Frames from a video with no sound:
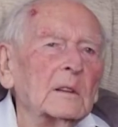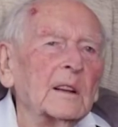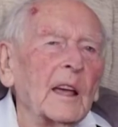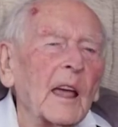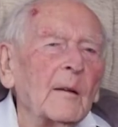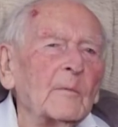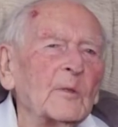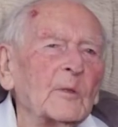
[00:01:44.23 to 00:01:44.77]

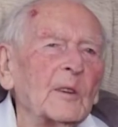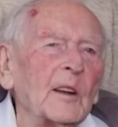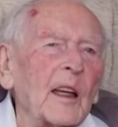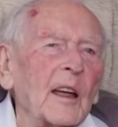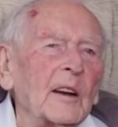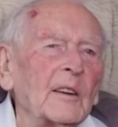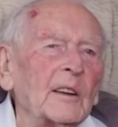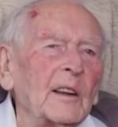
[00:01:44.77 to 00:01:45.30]
came to an
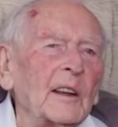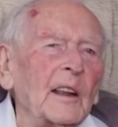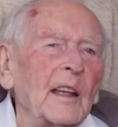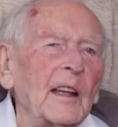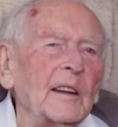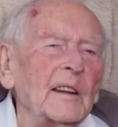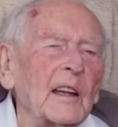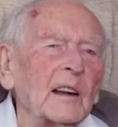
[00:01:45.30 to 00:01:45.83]
end
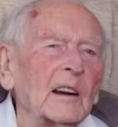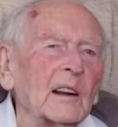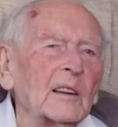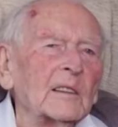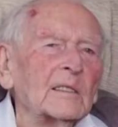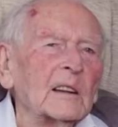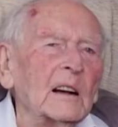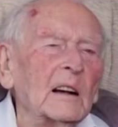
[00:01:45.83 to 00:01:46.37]
in
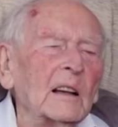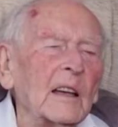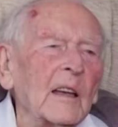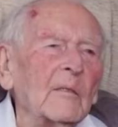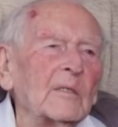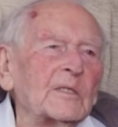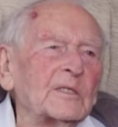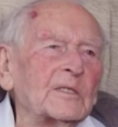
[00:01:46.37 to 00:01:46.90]
England.
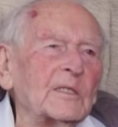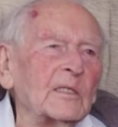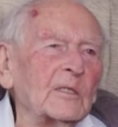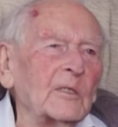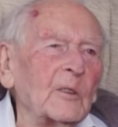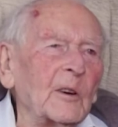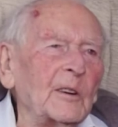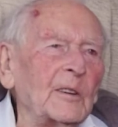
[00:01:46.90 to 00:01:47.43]
It was still
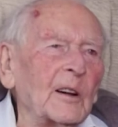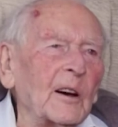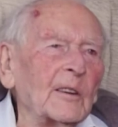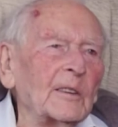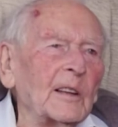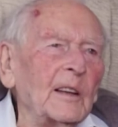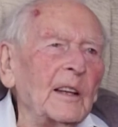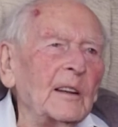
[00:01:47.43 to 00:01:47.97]
going
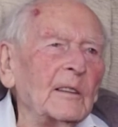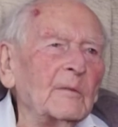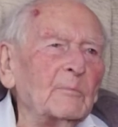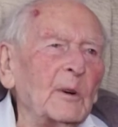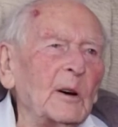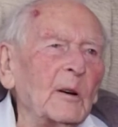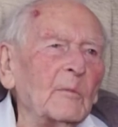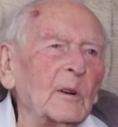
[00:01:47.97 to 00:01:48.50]
on in
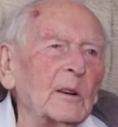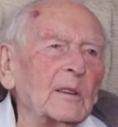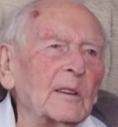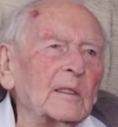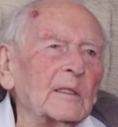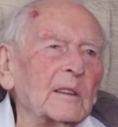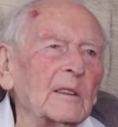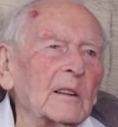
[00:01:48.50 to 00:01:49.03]
Burma
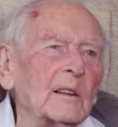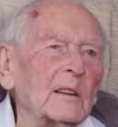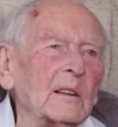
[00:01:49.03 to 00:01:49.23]
and